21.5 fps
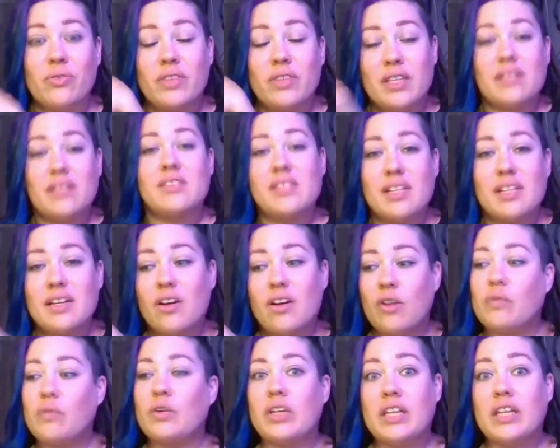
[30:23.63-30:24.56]
this thing
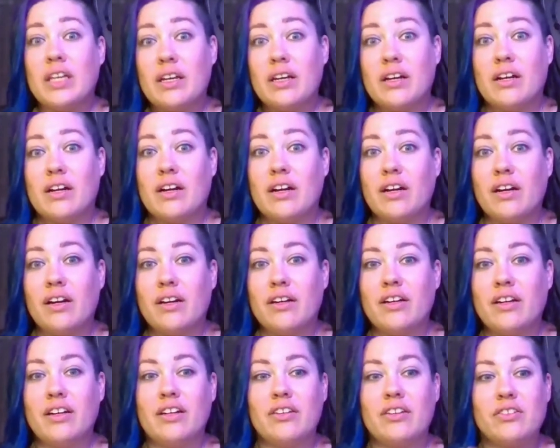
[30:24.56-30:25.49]
over here,
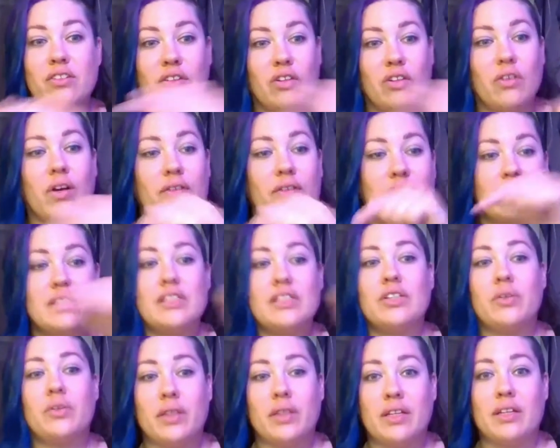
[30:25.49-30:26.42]
so you don't have to
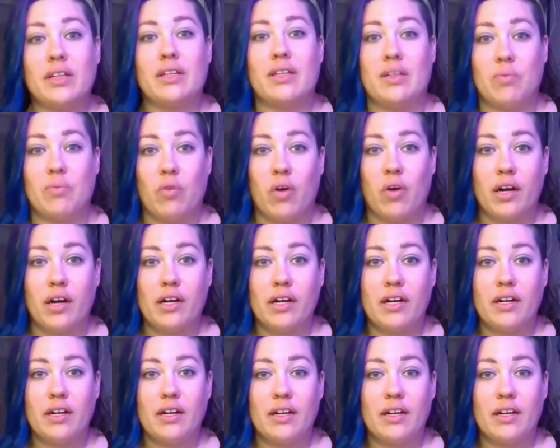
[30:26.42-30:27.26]
deal with it anymore.